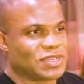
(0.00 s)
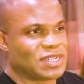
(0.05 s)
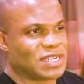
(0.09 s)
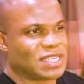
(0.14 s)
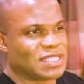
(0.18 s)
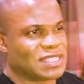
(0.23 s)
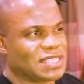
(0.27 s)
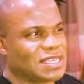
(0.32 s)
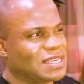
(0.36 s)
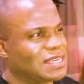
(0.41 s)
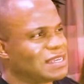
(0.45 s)
And I
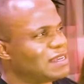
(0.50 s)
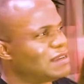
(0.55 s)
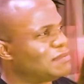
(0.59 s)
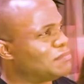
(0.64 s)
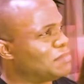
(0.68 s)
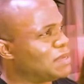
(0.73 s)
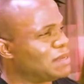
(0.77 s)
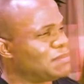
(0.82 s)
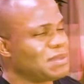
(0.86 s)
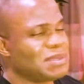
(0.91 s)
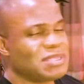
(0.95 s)
think it
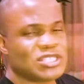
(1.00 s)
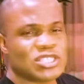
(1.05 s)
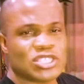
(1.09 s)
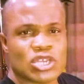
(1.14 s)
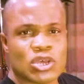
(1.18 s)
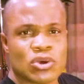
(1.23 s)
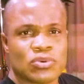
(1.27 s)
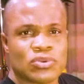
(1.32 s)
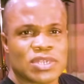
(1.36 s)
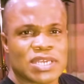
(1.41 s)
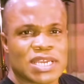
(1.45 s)
may be
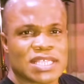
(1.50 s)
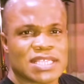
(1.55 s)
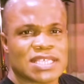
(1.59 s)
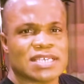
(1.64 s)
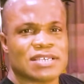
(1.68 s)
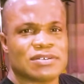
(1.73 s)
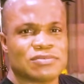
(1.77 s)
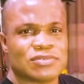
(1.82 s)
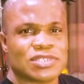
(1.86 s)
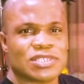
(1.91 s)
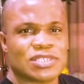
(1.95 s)
Sony. I
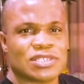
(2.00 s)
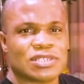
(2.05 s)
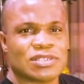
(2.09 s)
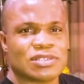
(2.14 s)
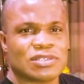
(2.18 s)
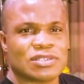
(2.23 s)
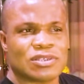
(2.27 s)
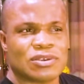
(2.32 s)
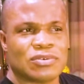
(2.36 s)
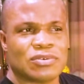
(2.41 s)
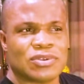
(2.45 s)
think it was
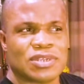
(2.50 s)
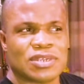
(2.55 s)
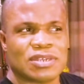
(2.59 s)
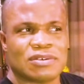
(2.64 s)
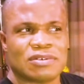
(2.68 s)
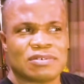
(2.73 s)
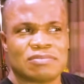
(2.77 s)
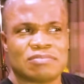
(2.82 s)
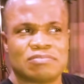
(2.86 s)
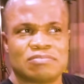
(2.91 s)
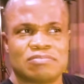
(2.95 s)
Sony
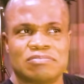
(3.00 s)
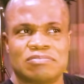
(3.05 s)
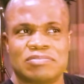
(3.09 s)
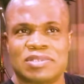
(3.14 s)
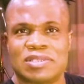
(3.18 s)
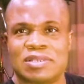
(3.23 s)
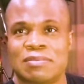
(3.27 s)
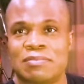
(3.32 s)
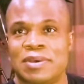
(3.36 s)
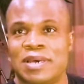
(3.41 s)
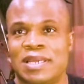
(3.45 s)
or
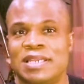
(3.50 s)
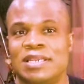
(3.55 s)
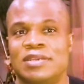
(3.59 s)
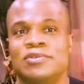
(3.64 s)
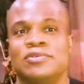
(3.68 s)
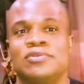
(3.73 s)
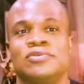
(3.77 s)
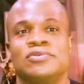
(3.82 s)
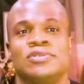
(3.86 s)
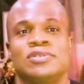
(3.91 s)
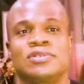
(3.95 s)
somebody
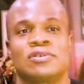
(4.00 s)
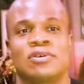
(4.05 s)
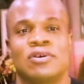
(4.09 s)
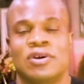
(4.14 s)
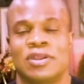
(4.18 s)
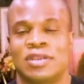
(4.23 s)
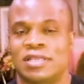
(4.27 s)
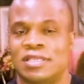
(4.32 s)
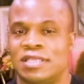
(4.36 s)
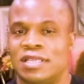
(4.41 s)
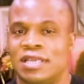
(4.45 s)
who
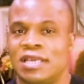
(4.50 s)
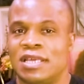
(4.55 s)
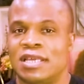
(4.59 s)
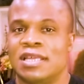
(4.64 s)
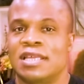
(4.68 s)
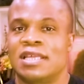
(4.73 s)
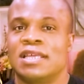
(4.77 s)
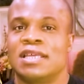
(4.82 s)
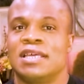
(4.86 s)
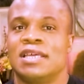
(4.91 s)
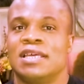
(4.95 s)
started
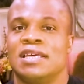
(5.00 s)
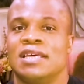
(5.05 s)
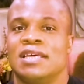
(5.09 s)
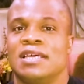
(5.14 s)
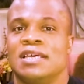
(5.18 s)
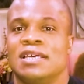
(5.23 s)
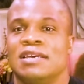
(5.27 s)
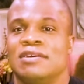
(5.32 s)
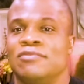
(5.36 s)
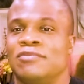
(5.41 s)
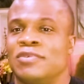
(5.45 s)

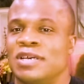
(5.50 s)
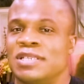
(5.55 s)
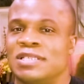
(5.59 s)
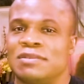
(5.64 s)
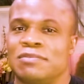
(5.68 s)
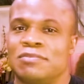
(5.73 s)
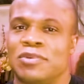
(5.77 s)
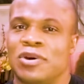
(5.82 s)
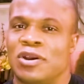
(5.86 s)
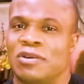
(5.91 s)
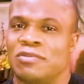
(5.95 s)
it
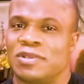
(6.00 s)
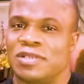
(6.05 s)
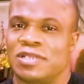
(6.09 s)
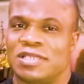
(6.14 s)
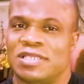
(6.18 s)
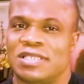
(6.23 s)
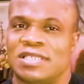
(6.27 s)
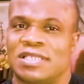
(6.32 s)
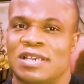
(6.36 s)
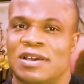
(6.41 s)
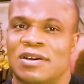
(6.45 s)
wasn't Marvel
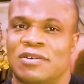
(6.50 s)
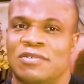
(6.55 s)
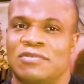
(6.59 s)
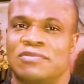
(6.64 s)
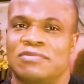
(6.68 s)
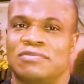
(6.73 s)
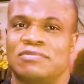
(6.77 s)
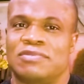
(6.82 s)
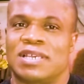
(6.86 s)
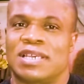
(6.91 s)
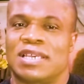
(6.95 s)

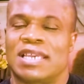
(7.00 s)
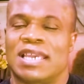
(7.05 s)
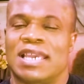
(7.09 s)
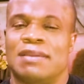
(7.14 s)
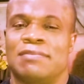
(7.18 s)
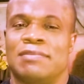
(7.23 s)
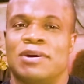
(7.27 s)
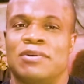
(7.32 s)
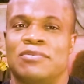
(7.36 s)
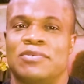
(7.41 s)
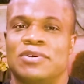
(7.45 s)
itself that
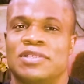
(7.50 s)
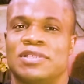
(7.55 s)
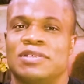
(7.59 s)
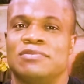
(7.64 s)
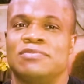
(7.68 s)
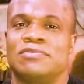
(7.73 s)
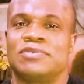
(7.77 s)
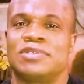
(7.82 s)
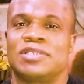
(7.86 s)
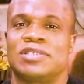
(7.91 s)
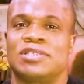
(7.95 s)
came up with it.
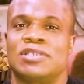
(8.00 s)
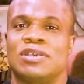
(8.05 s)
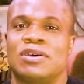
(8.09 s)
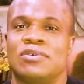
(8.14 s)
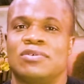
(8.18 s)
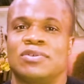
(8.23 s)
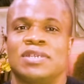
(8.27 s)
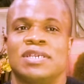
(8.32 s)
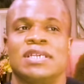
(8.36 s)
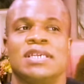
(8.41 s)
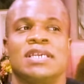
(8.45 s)
It was
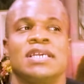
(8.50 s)
Sony.